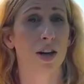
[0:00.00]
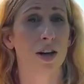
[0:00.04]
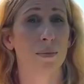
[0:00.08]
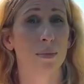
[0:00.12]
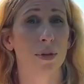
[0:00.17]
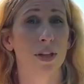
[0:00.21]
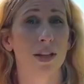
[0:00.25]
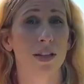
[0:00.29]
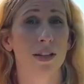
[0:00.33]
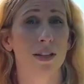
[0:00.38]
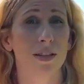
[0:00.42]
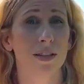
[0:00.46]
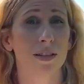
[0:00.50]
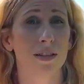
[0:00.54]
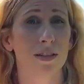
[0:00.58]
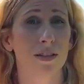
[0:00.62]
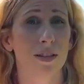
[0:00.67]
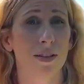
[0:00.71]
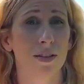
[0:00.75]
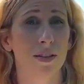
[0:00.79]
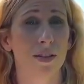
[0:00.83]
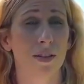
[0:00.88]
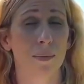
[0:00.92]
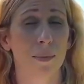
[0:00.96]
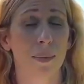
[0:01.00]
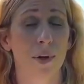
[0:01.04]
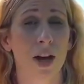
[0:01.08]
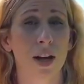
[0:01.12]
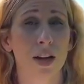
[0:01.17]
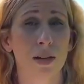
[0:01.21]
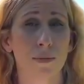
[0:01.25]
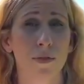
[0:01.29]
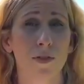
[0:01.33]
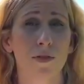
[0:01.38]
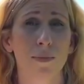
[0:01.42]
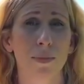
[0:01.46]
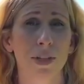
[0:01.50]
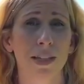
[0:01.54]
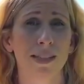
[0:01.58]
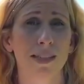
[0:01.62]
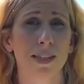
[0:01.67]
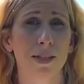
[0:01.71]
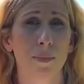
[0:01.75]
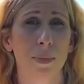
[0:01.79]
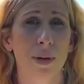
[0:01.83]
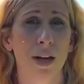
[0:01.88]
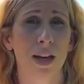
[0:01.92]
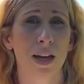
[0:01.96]
I mean, the bottom of my
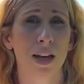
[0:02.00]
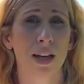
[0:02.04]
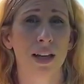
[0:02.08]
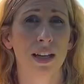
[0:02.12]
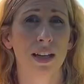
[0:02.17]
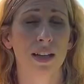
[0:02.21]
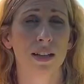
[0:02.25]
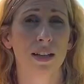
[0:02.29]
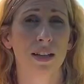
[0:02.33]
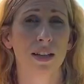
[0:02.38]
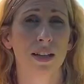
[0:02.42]
spine,